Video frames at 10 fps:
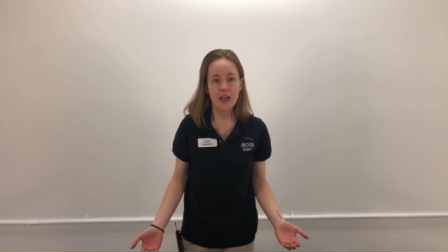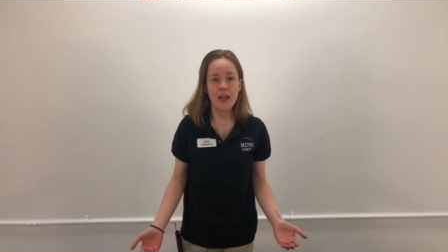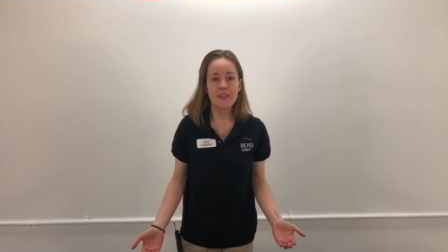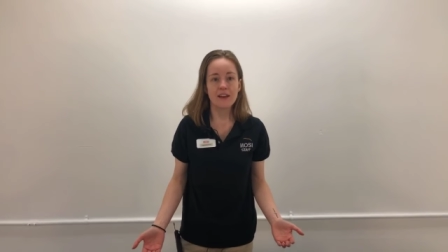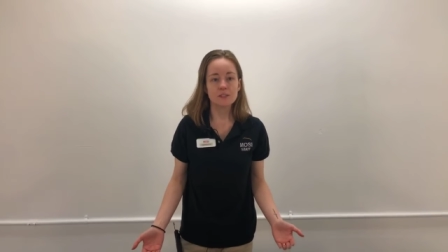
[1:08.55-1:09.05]

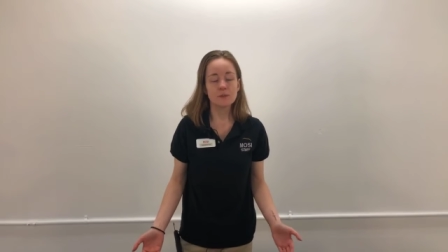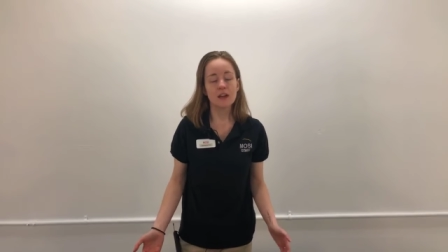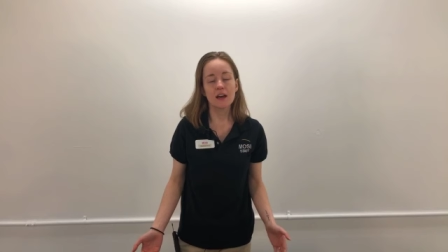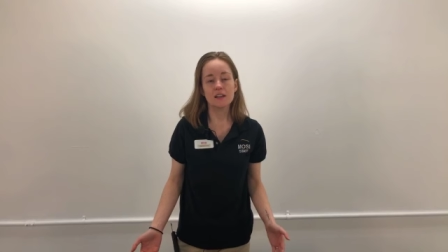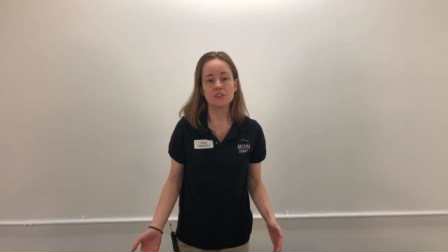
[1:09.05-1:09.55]
And that's
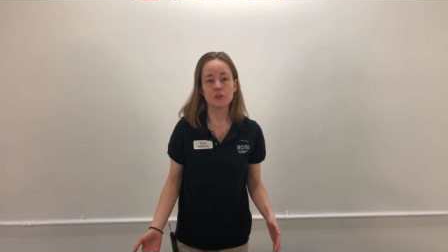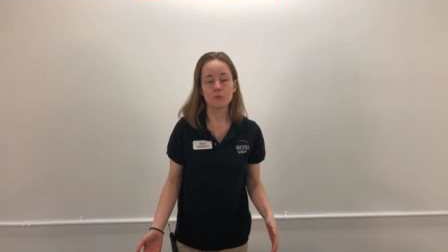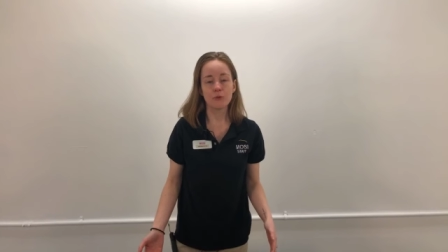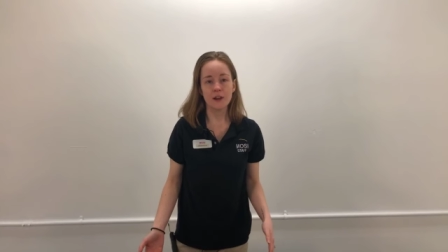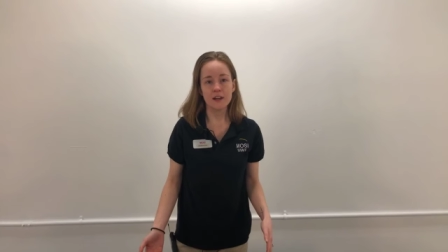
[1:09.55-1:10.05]
because your
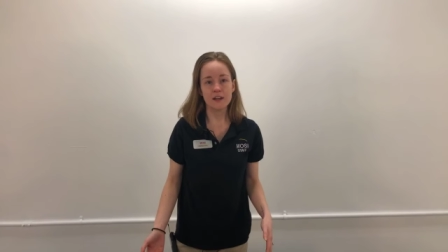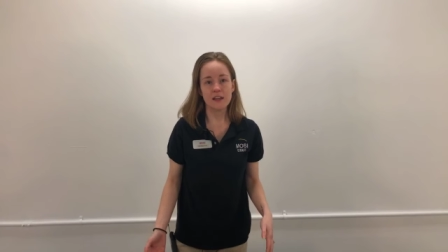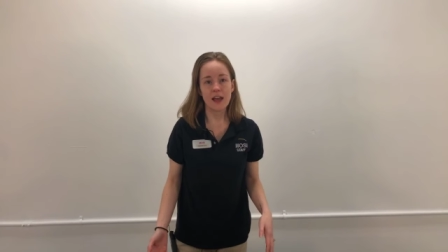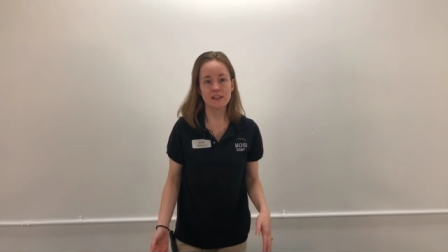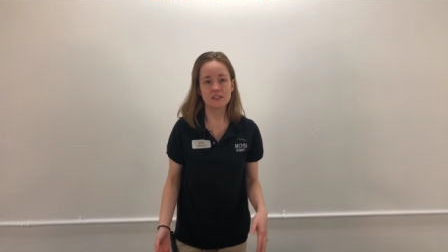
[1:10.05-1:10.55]
brain
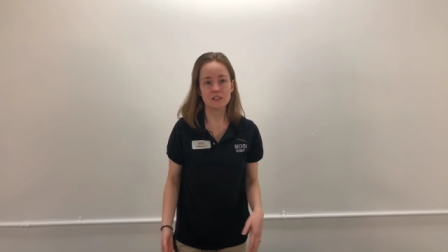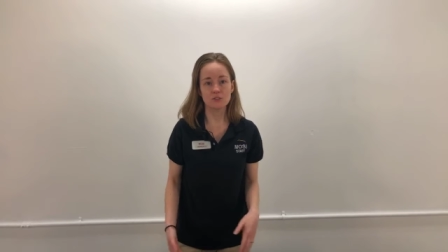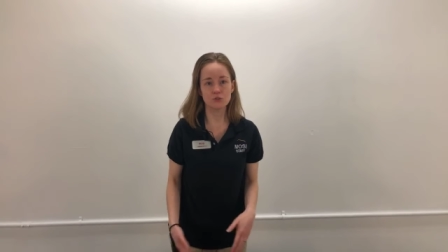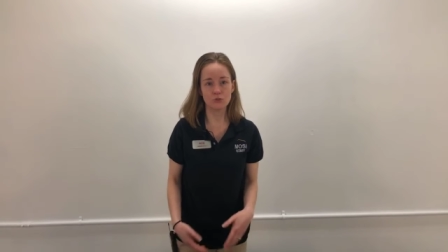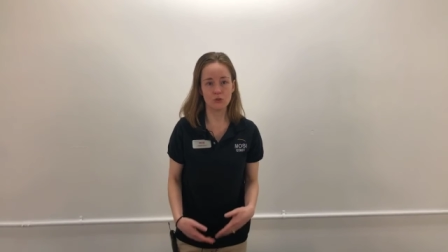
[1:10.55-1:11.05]
has to
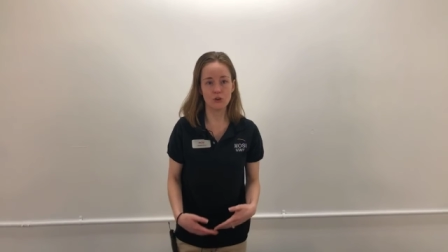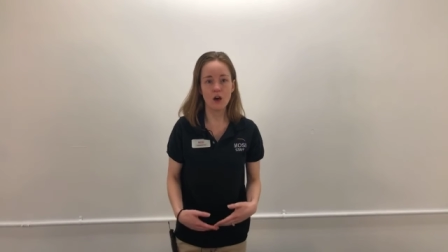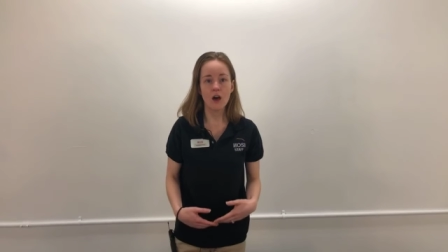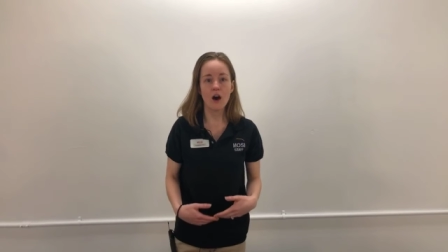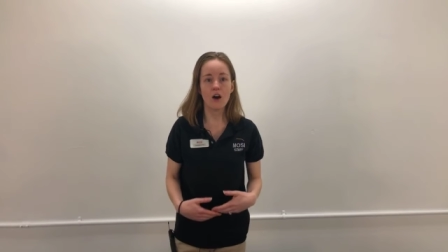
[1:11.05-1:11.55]
control
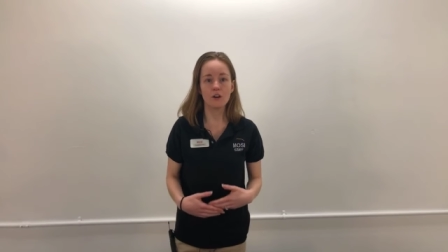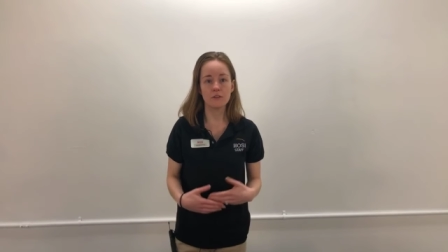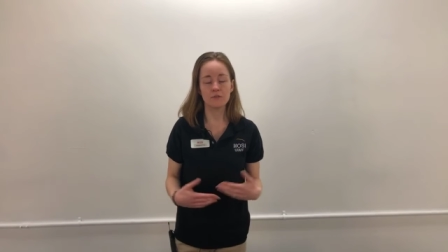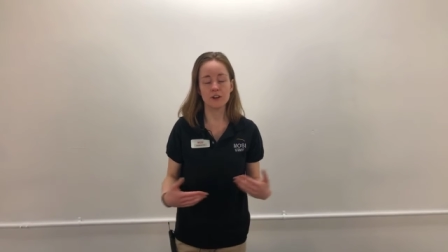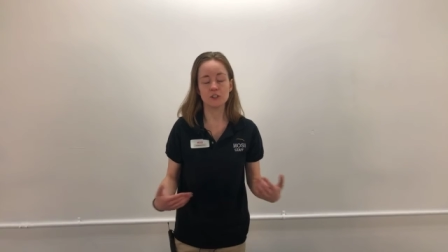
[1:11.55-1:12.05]
all of
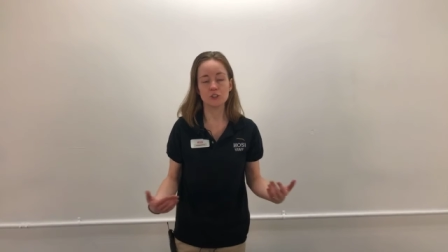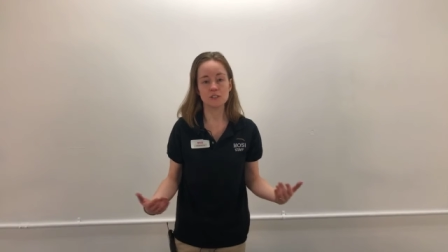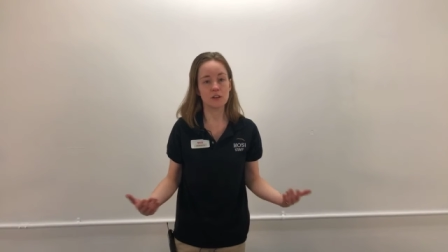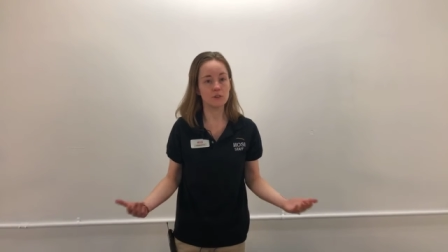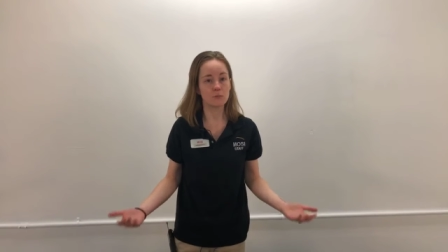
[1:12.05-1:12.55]
the functions
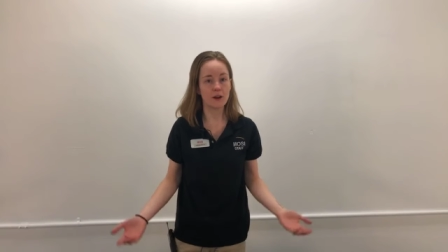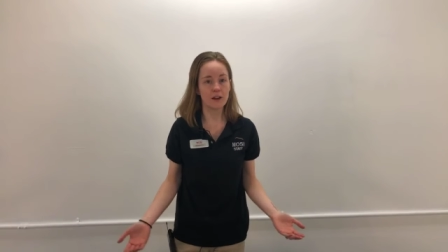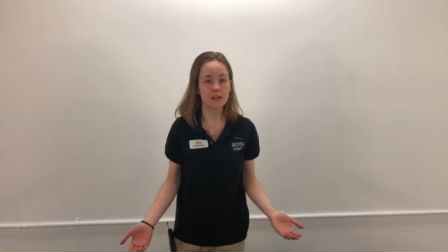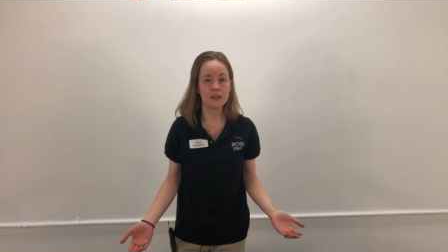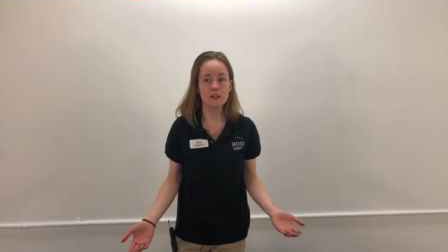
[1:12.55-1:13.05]
of your
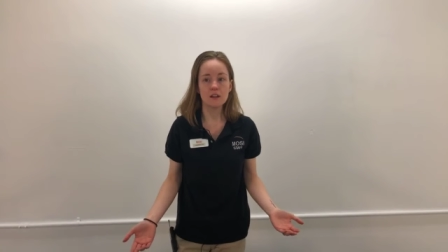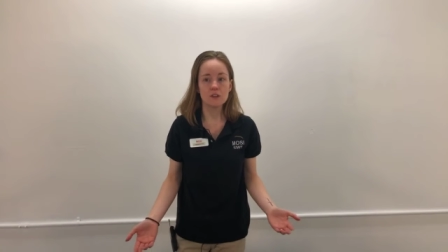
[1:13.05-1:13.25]
body.